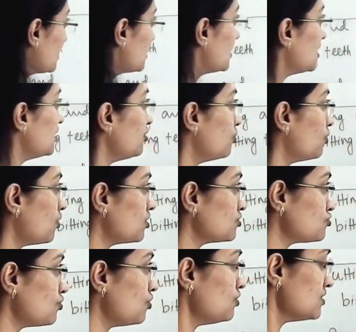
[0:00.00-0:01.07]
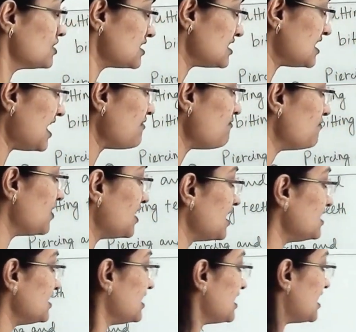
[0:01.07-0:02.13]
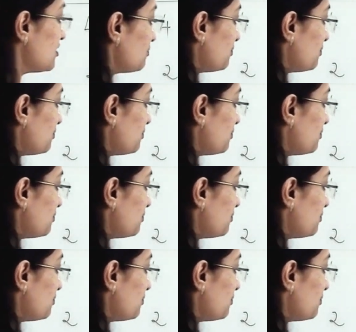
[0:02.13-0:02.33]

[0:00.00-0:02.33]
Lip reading: in lower jaw. Same way there are